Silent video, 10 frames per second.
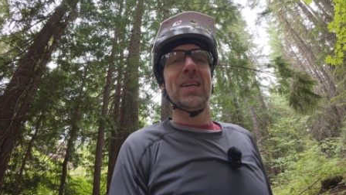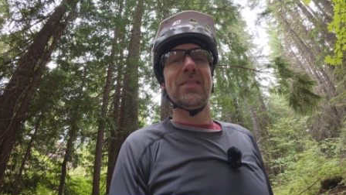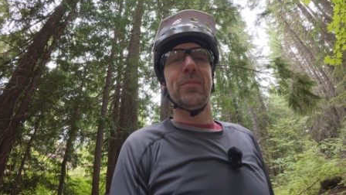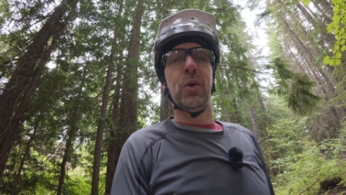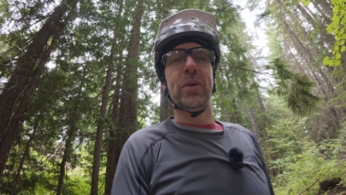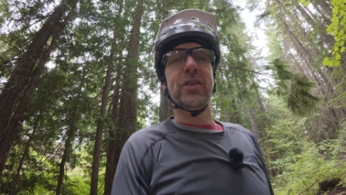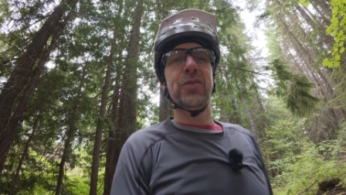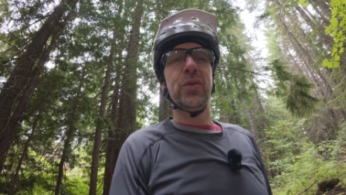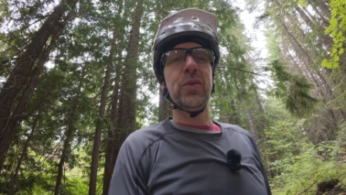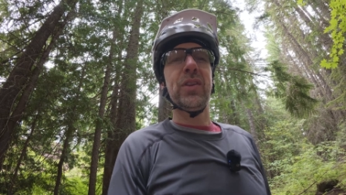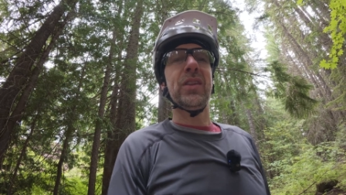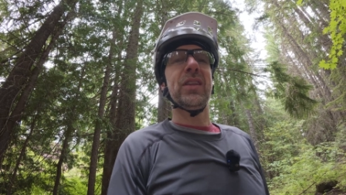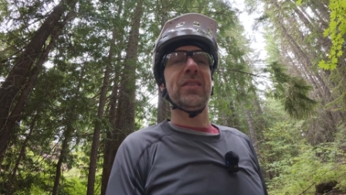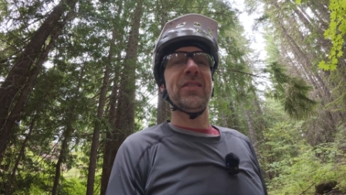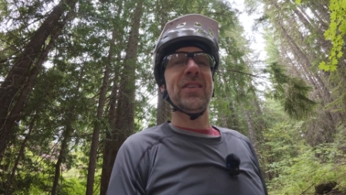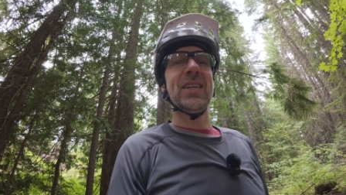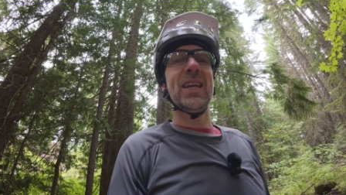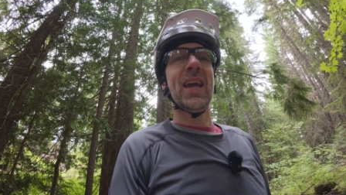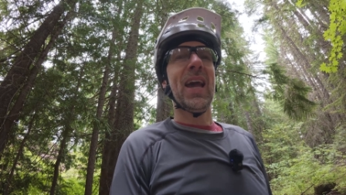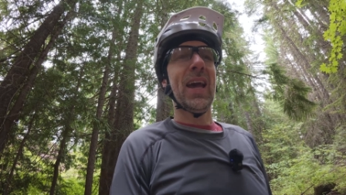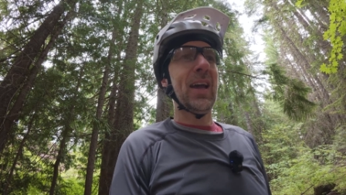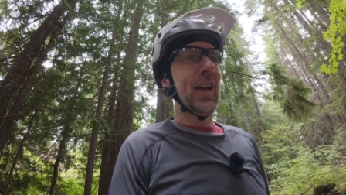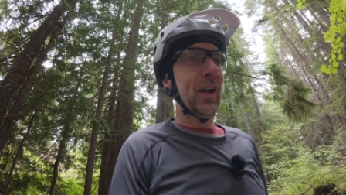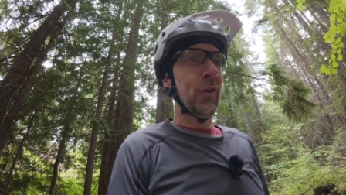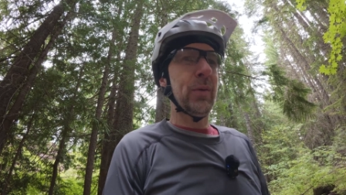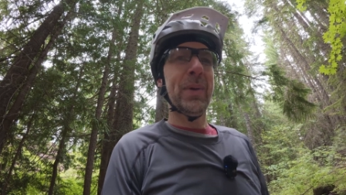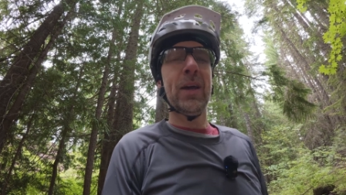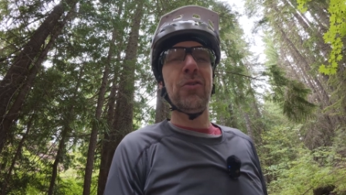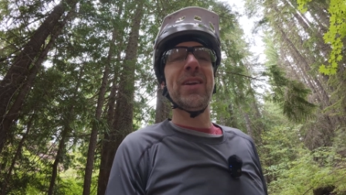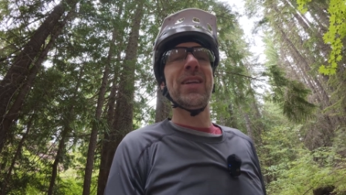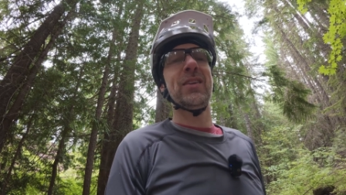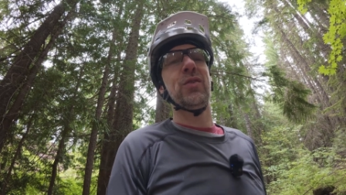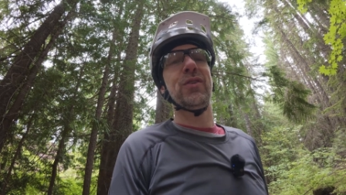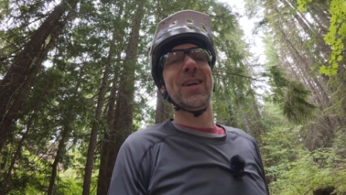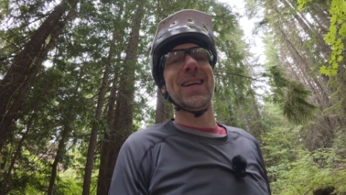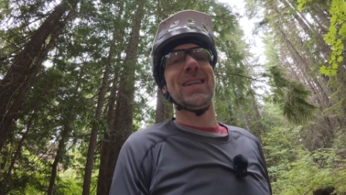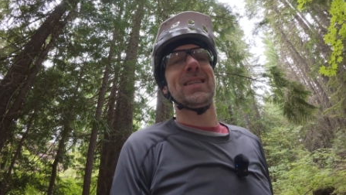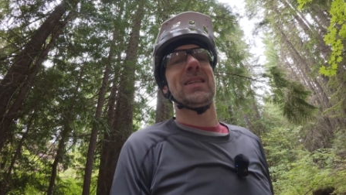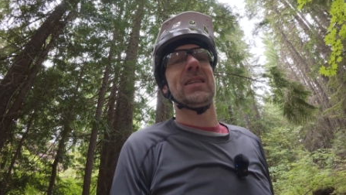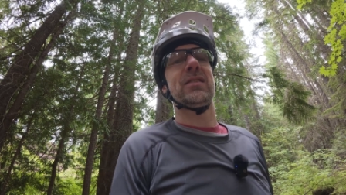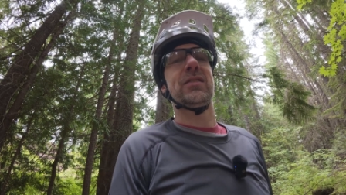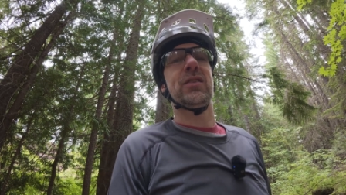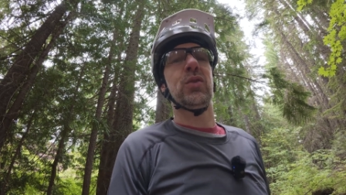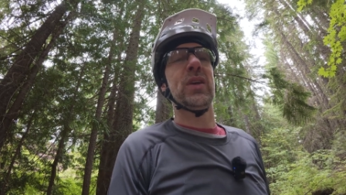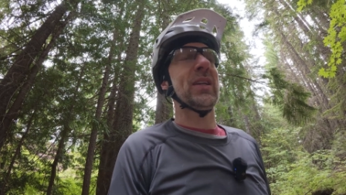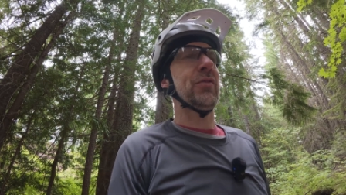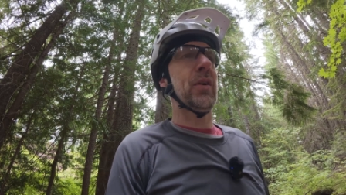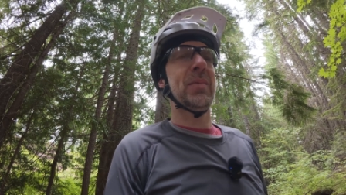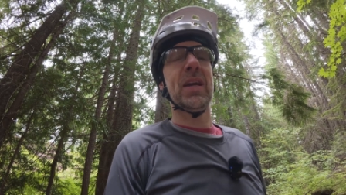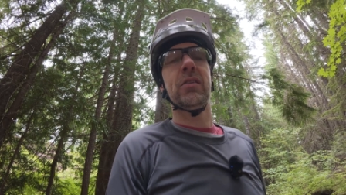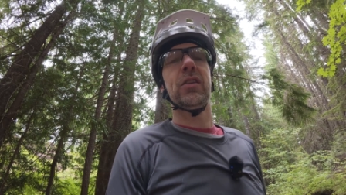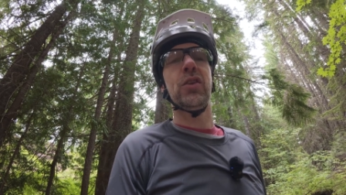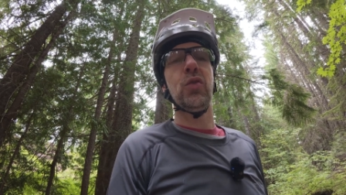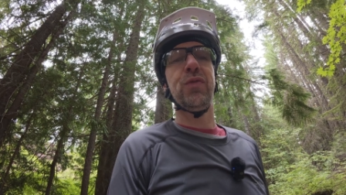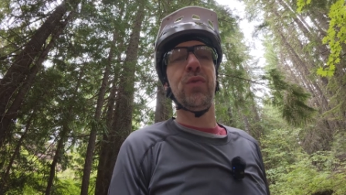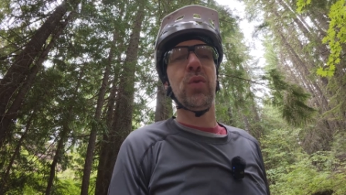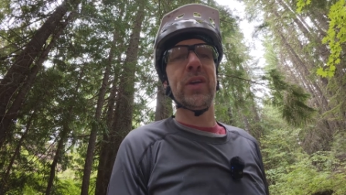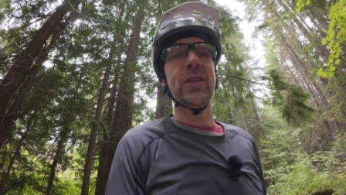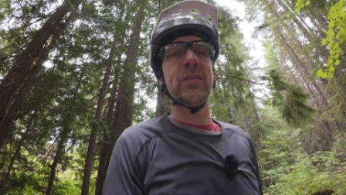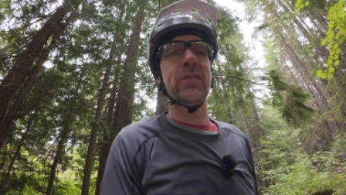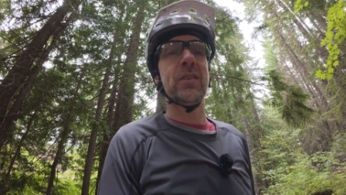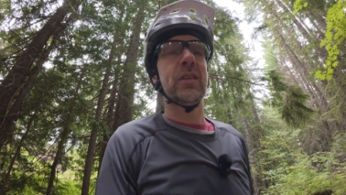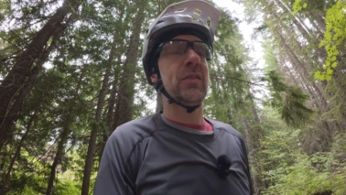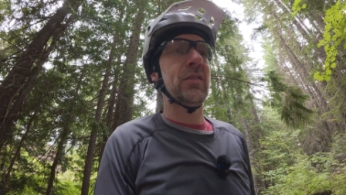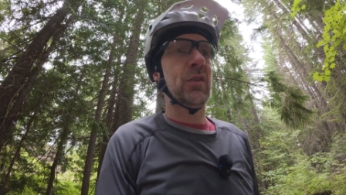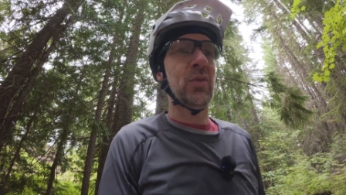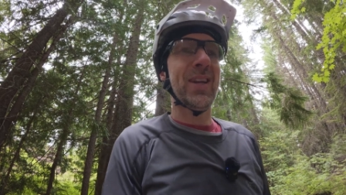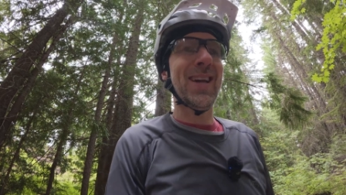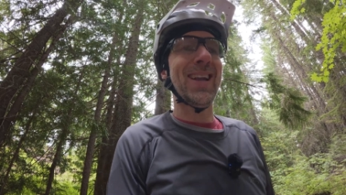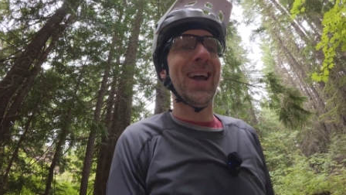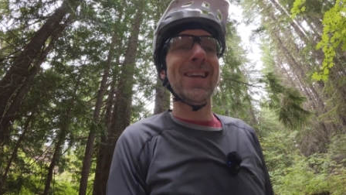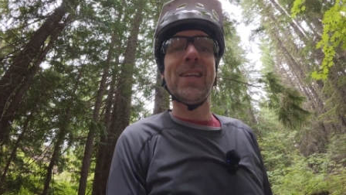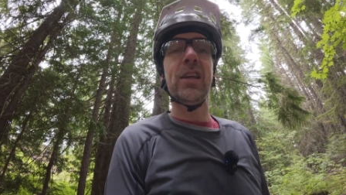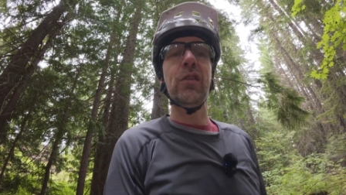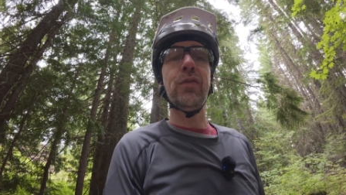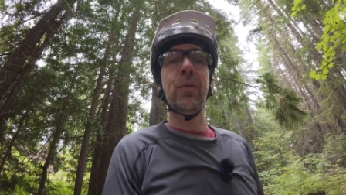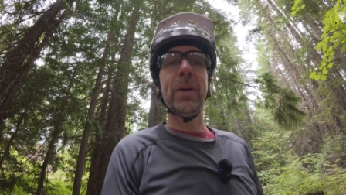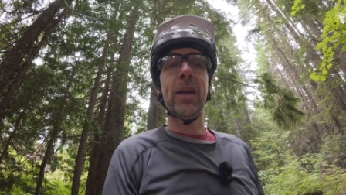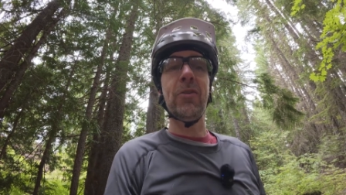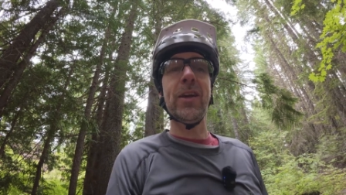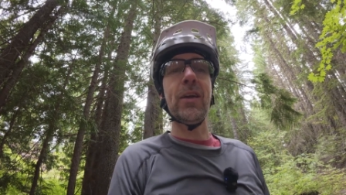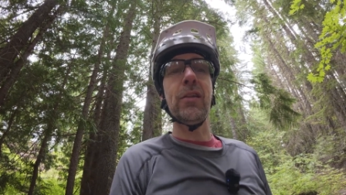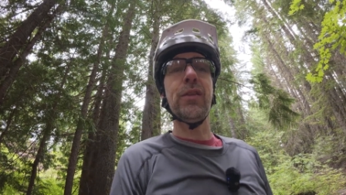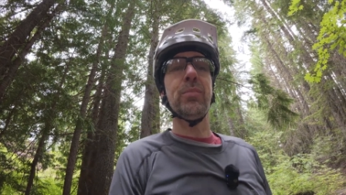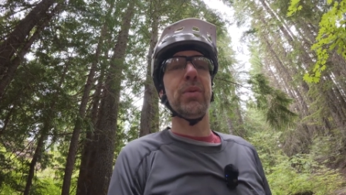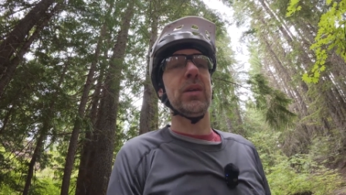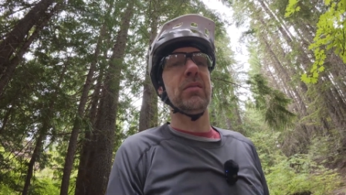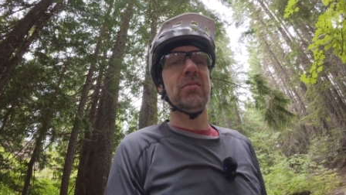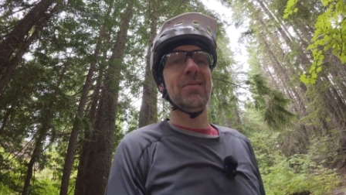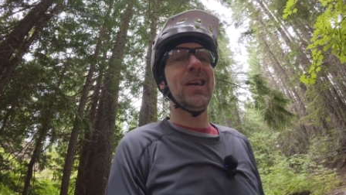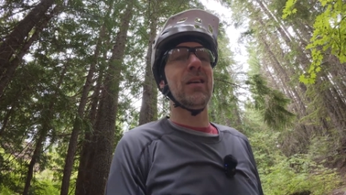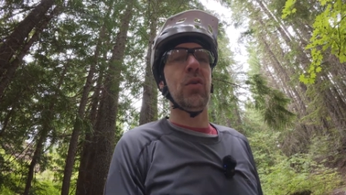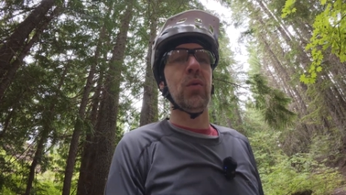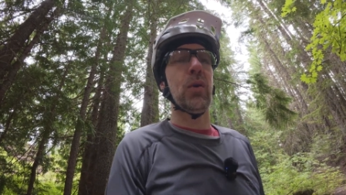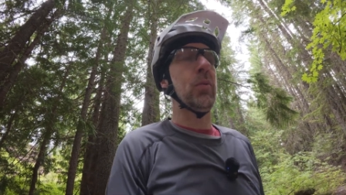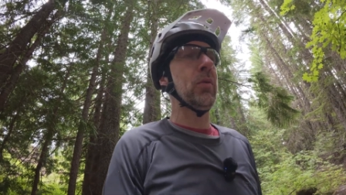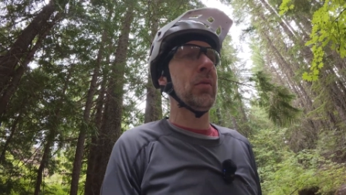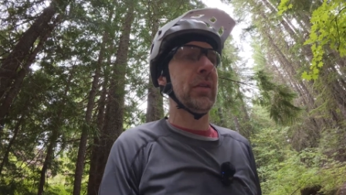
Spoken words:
It's the moment of truth. Let's see how the battery did overnight. So it dropped down to the low 40s, so not ideal for battery health, but not horrible.